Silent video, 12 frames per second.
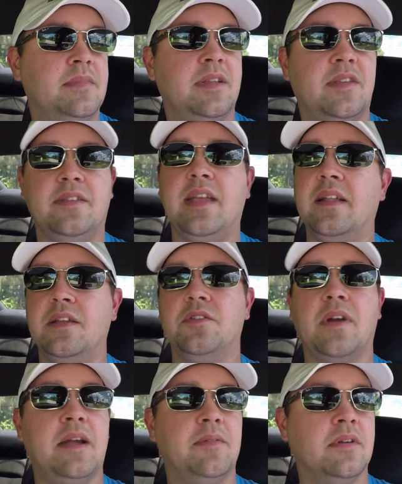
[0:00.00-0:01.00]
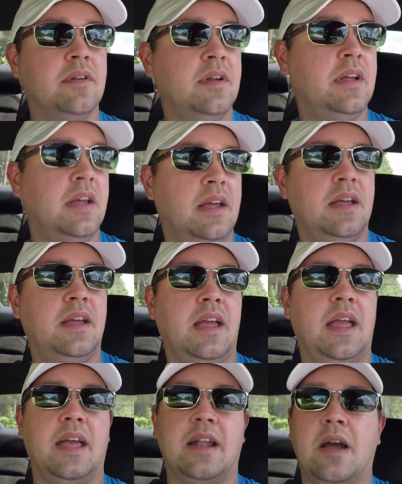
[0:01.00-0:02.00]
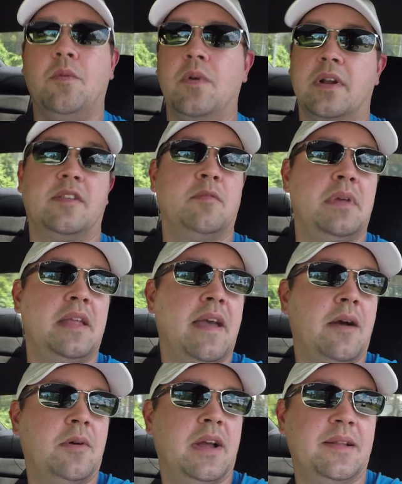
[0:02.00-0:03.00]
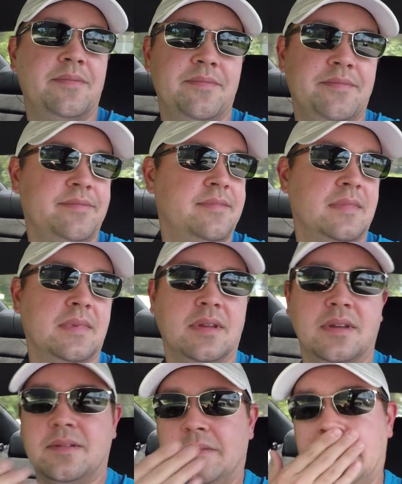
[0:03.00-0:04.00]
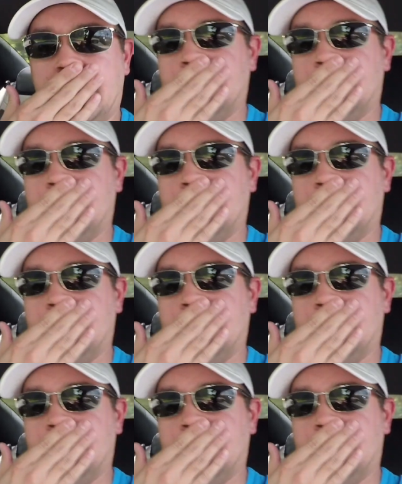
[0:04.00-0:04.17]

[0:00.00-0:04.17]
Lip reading: It's a daily driver, and I want it to be that way. You